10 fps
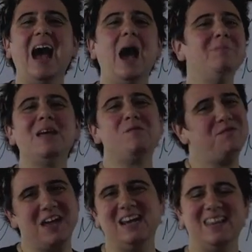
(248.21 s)
I'm not a
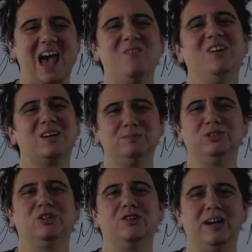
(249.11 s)
fan of that when it comes to
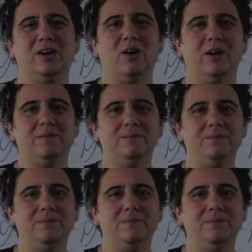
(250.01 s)
your credit card.